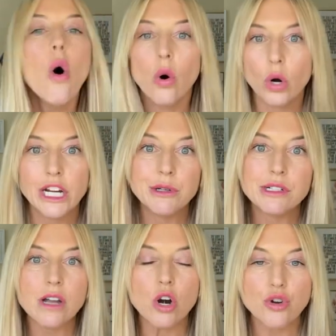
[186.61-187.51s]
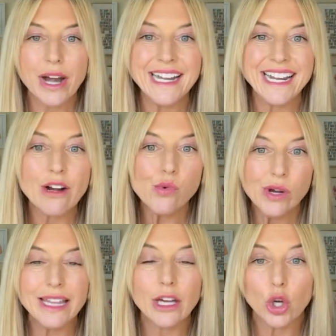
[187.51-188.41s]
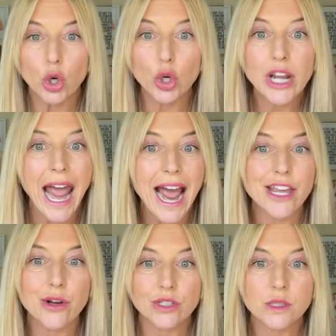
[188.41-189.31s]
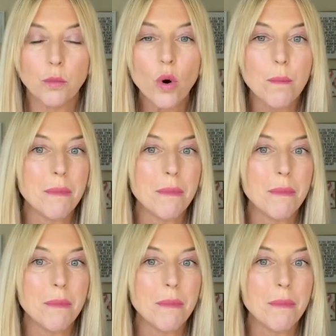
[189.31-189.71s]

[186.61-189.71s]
or you just are trying to get really good at your sport,